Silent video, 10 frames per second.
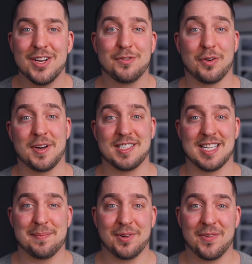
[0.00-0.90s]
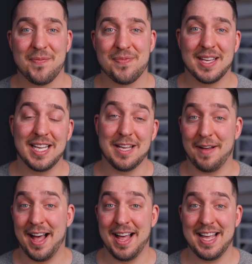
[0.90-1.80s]
For example, if
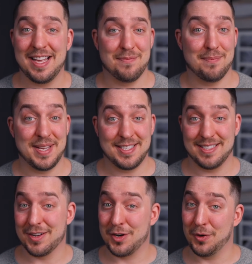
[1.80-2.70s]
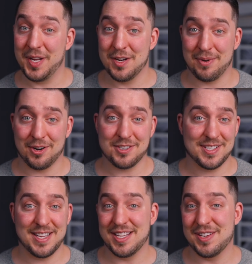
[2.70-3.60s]
I meet a Korean person
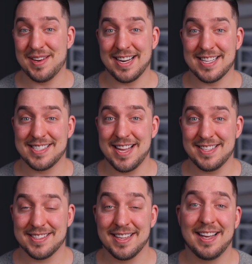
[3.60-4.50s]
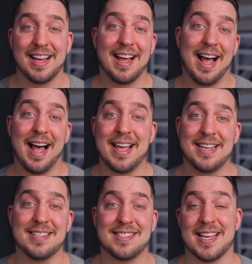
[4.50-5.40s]
in the United States, I
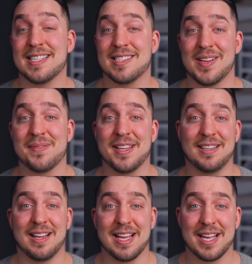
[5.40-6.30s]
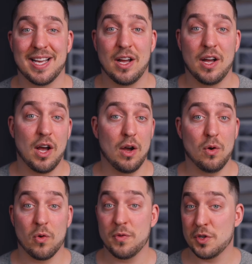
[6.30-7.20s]
could say something like,
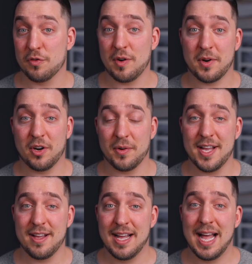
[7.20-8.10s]
"Oh, you're from Korea?